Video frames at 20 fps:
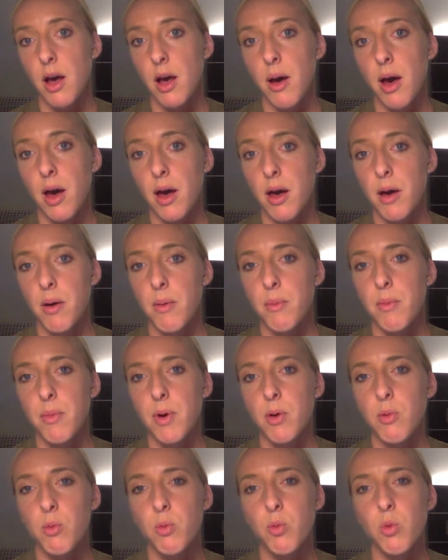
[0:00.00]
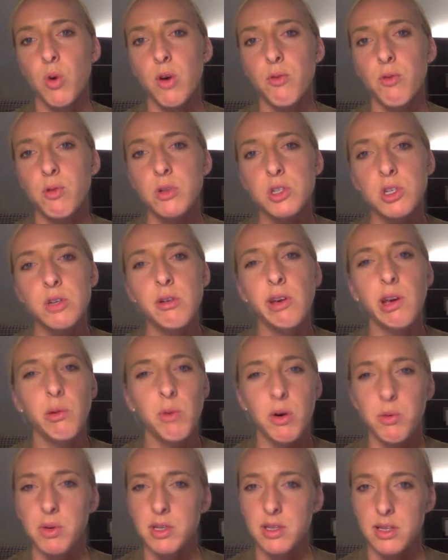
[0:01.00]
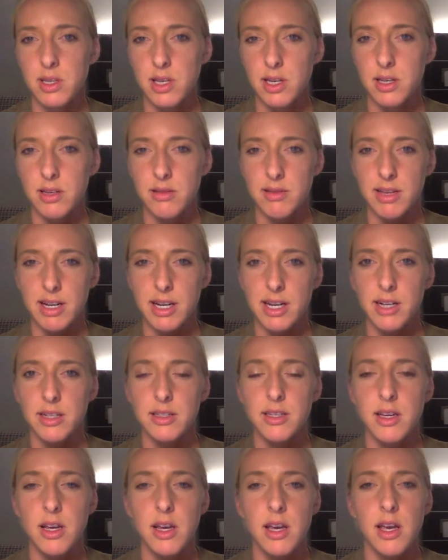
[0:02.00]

but unfortunately, what we see is that